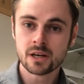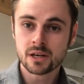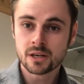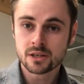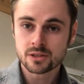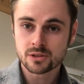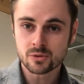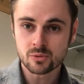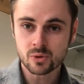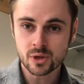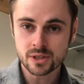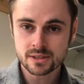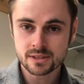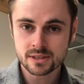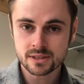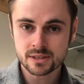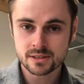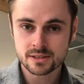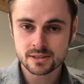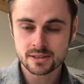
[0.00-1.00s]
So what
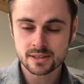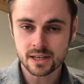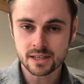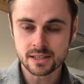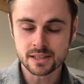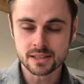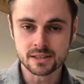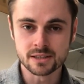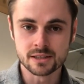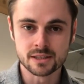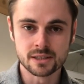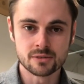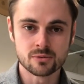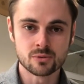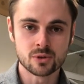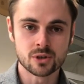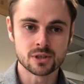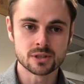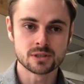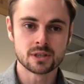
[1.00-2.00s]
this study did
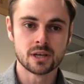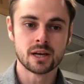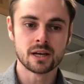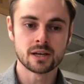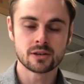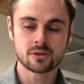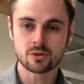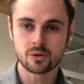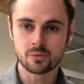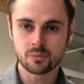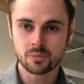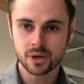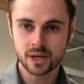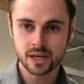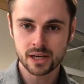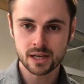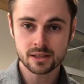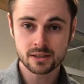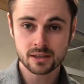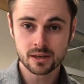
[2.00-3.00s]
was it
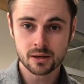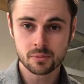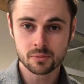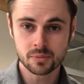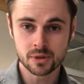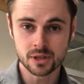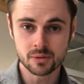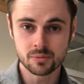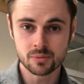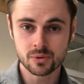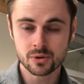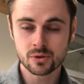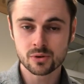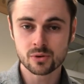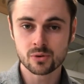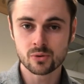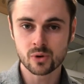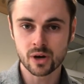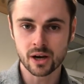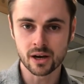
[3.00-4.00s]
compared people
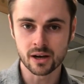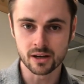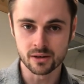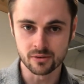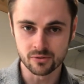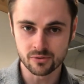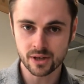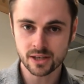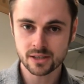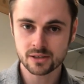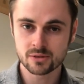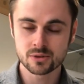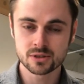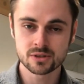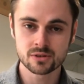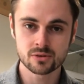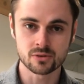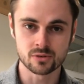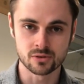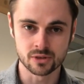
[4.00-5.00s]
who were infected with
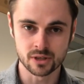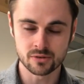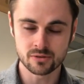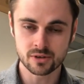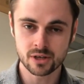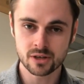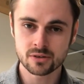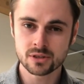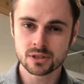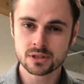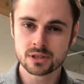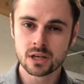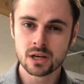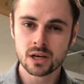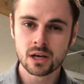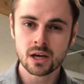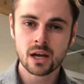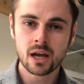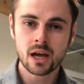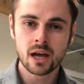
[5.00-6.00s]
the coronavirus
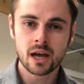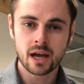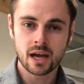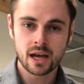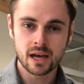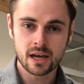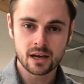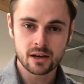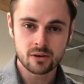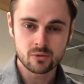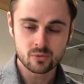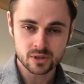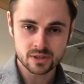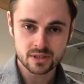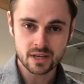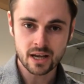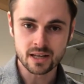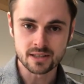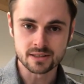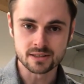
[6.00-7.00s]
with
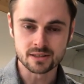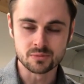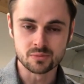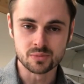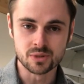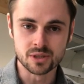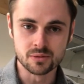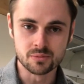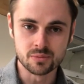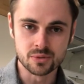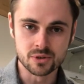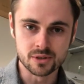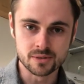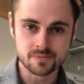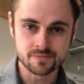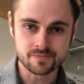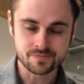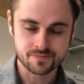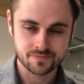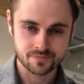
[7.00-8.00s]
healthy people.
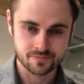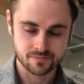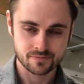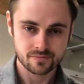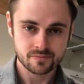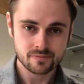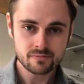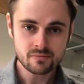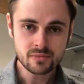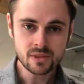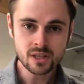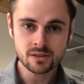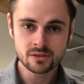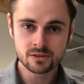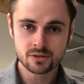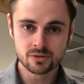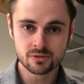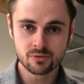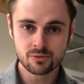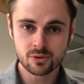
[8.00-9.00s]

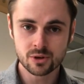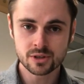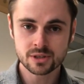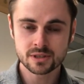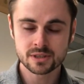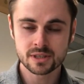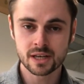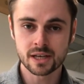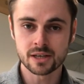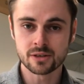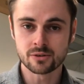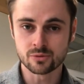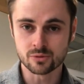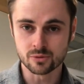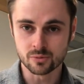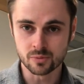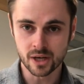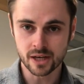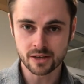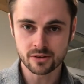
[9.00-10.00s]
So first they drew
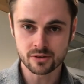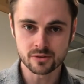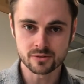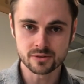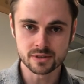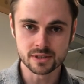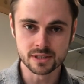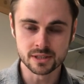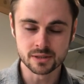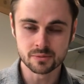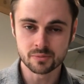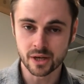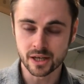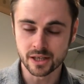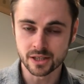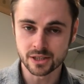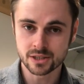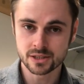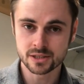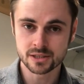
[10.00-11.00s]
blood of these
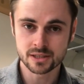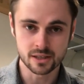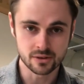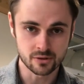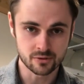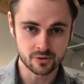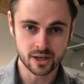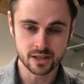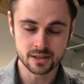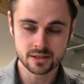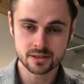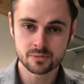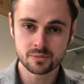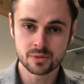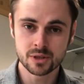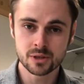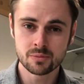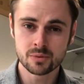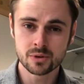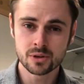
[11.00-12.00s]
patients and of healthy
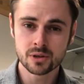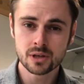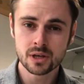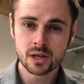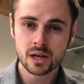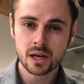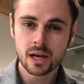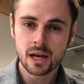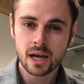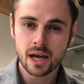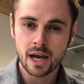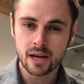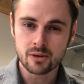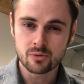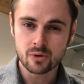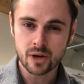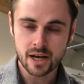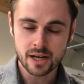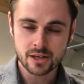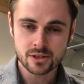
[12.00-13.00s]
people and
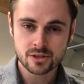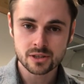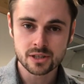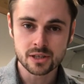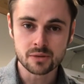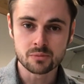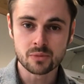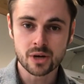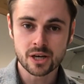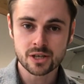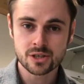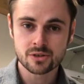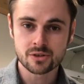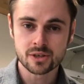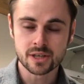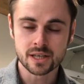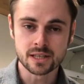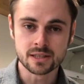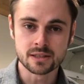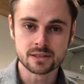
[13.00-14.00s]
were actually
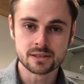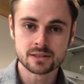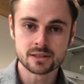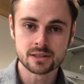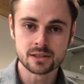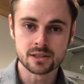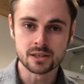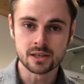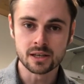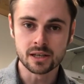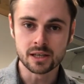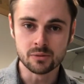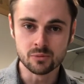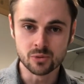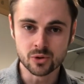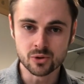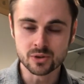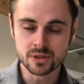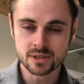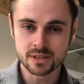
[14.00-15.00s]
measuring the
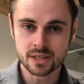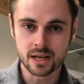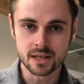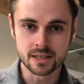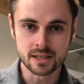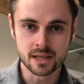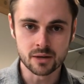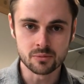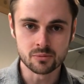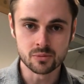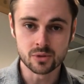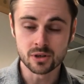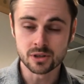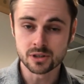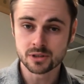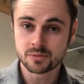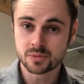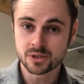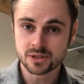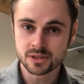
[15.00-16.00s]
immune cell number,
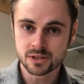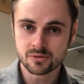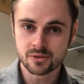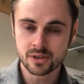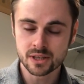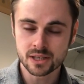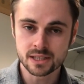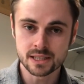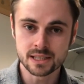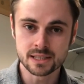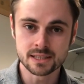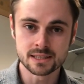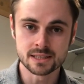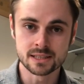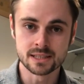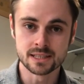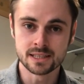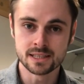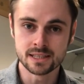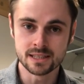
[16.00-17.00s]
specifically
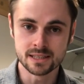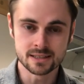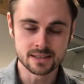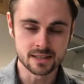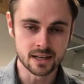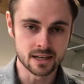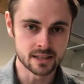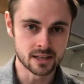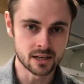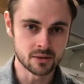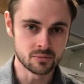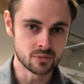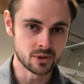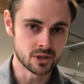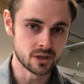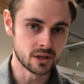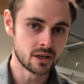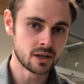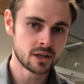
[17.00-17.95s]
the T cell number.